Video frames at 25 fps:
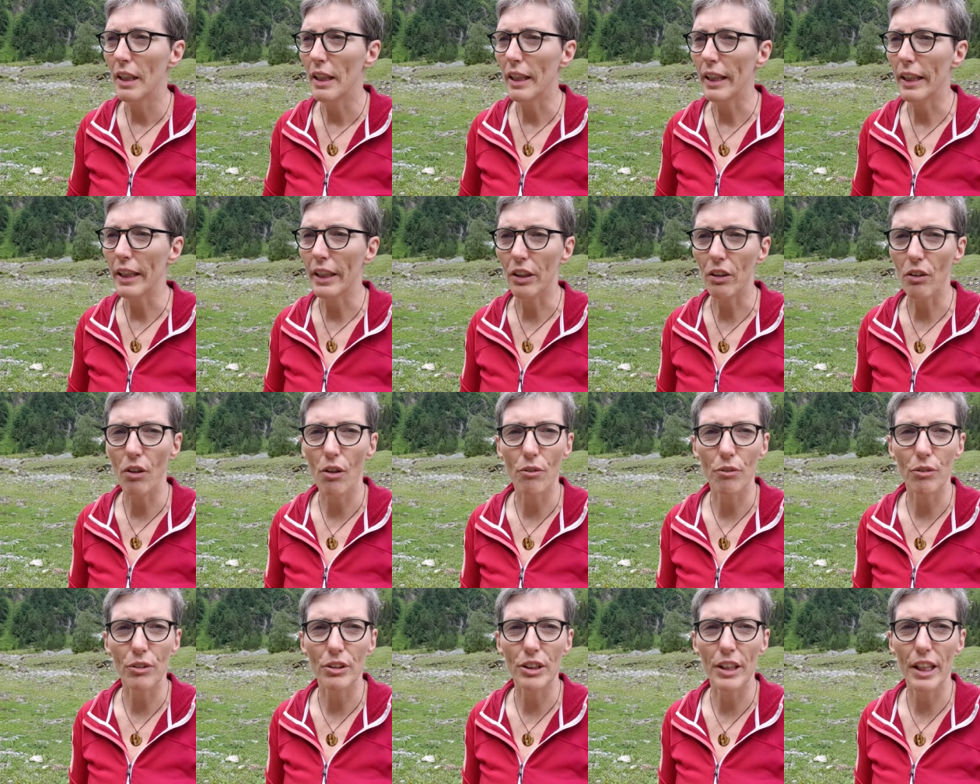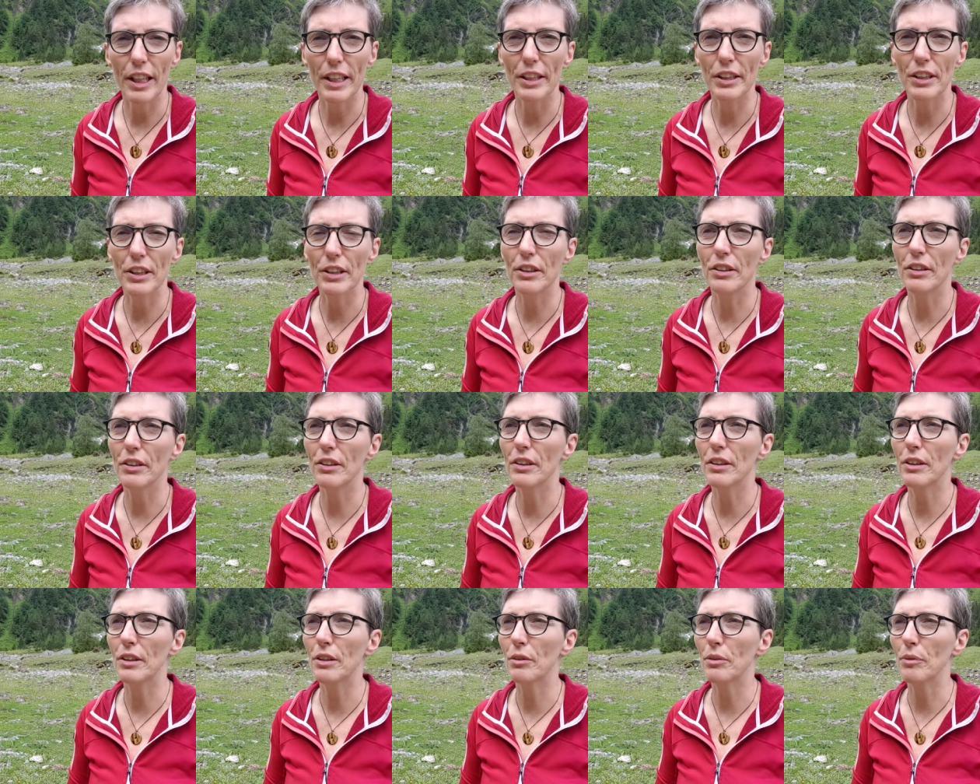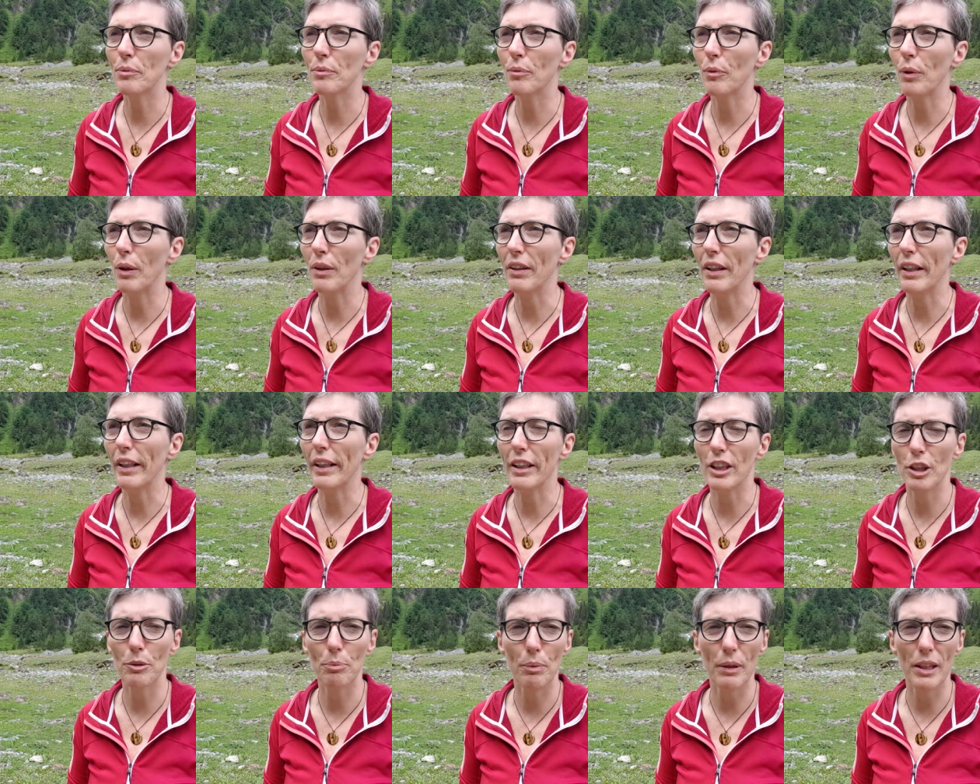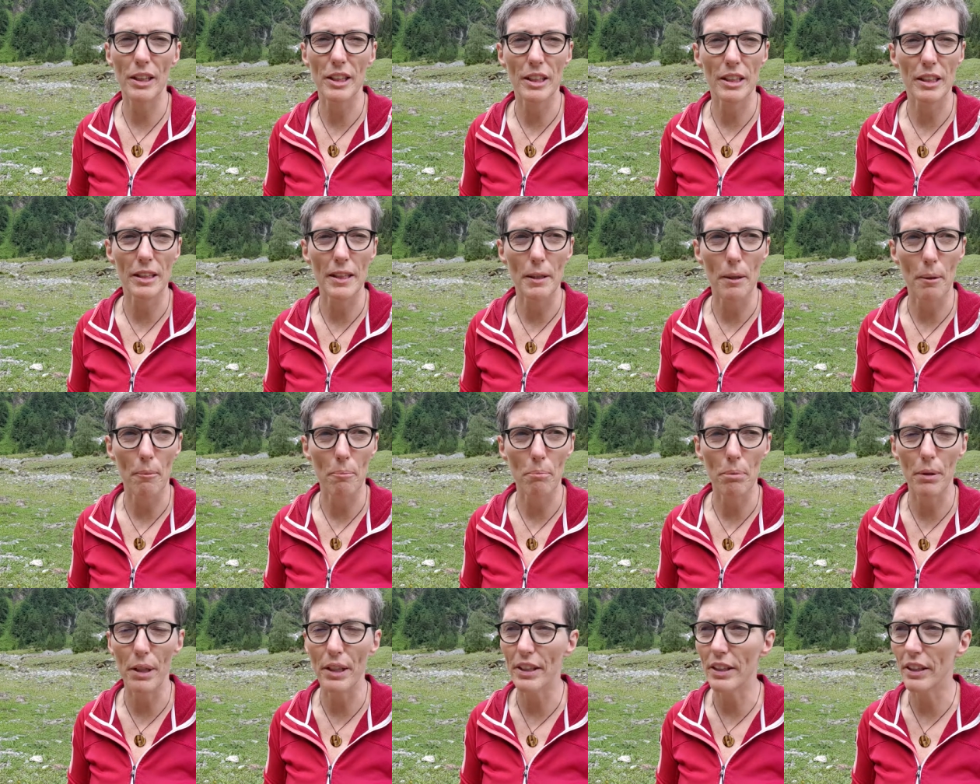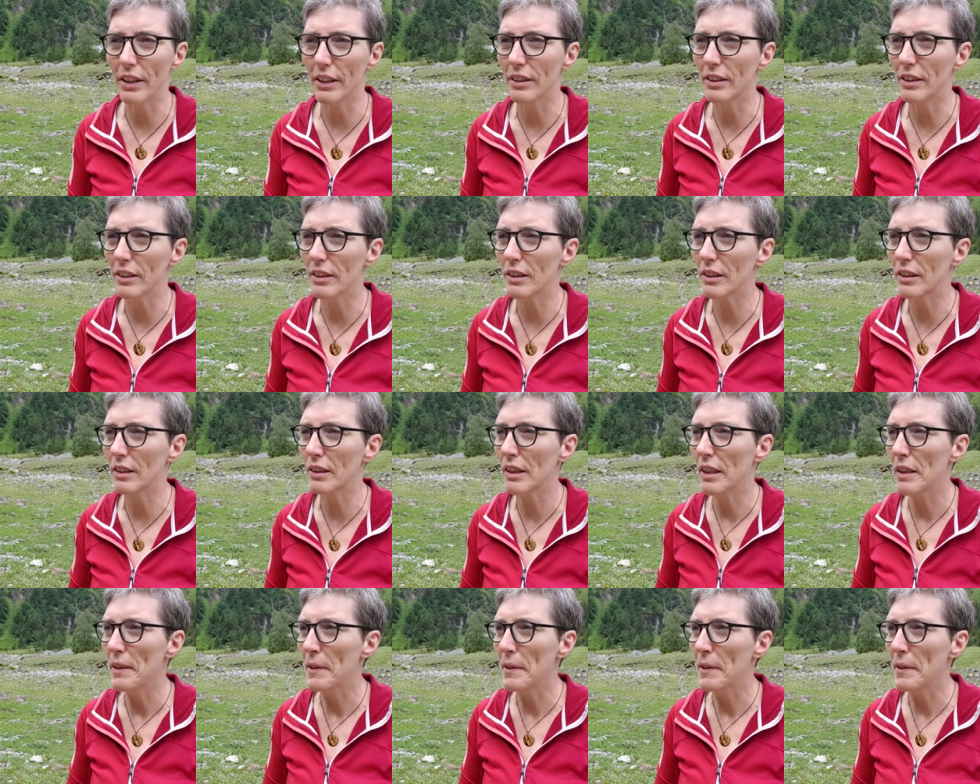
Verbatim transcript: in conversations, when they express opinions,